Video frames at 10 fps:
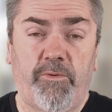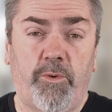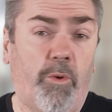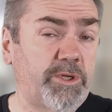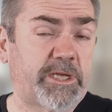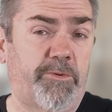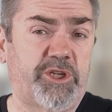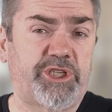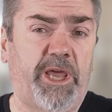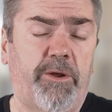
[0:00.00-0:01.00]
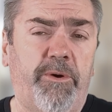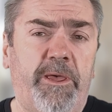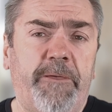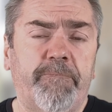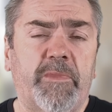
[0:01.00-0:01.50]
before also on this channel
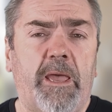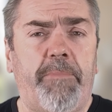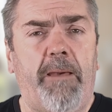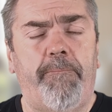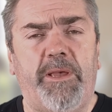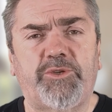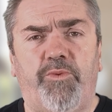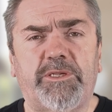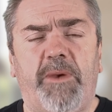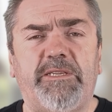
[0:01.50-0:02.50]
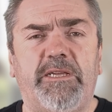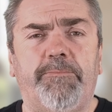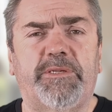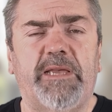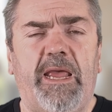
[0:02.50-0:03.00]
about best resume
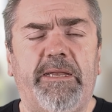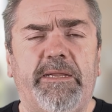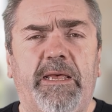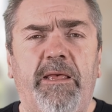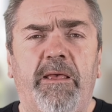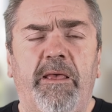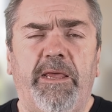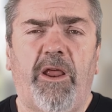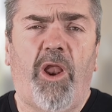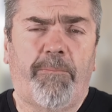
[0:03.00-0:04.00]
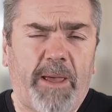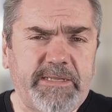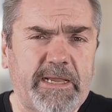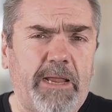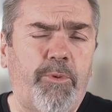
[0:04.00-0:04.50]
tips, and
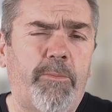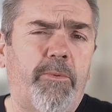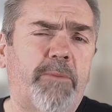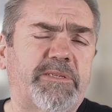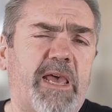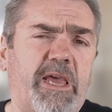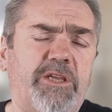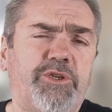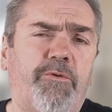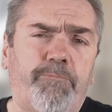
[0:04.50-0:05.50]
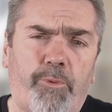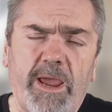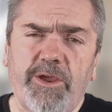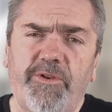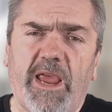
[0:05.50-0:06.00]
basically what I'm saying is you're
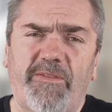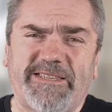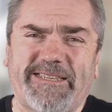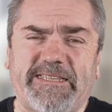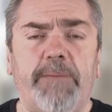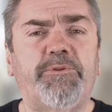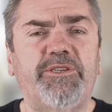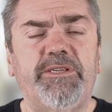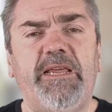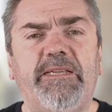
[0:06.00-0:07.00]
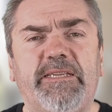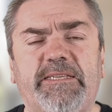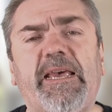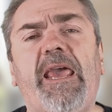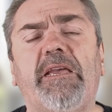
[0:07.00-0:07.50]
breaking down the steps you need to
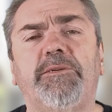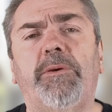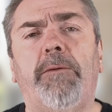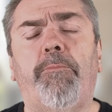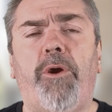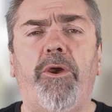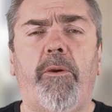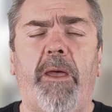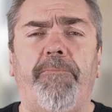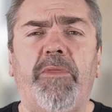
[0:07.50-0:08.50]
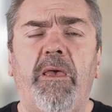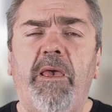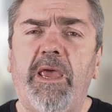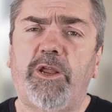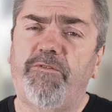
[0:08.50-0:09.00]
take to become a programmer.
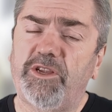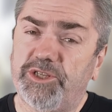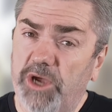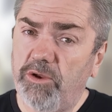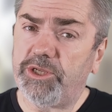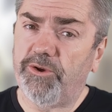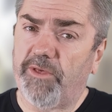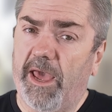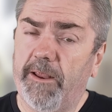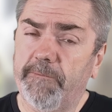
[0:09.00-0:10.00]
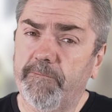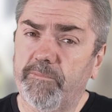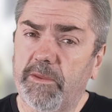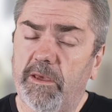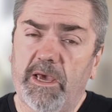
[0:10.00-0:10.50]
Now if you don't do that,
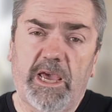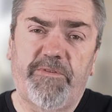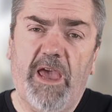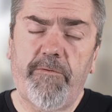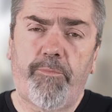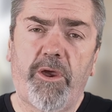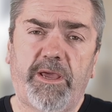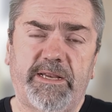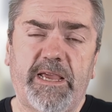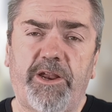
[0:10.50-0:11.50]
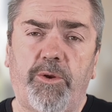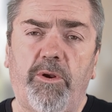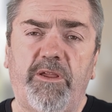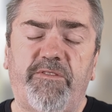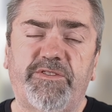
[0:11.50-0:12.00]
if you haven't broken it down at
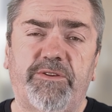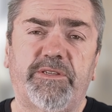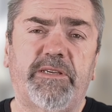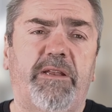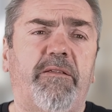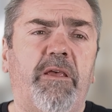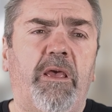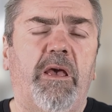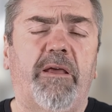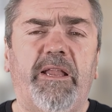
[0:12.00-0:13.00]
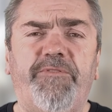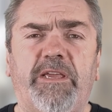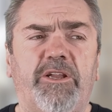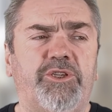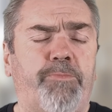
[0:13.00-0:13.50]
all and you just sort of said, I'd love
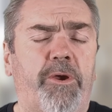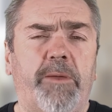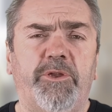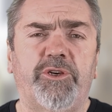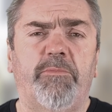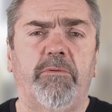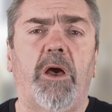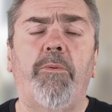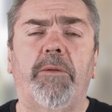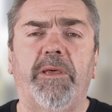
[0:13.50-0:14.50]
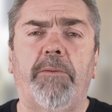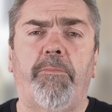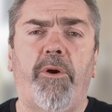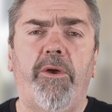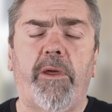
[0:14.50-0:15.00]
to get a programming job, or I want to become
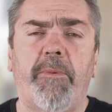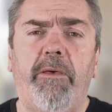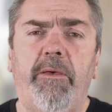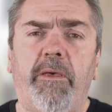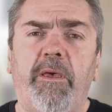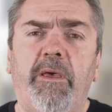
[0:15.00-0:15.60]
a programmer,